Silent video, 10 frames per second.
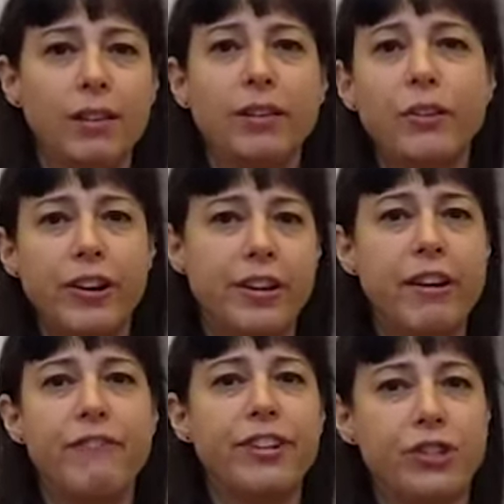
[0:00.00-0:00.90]
literary
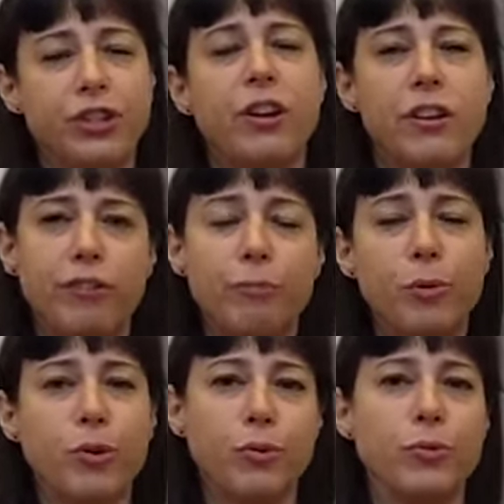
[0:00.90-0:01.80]
nonfiction kind of
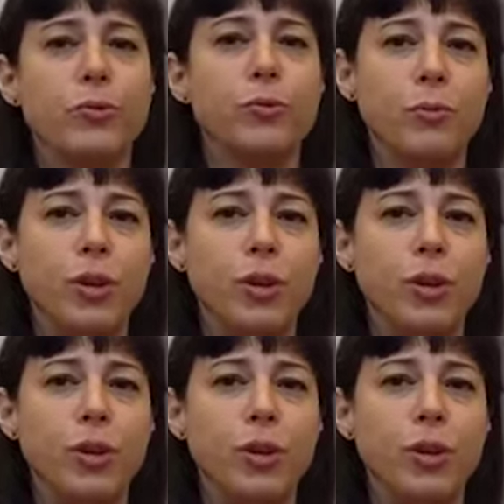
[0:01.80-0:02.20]
prose,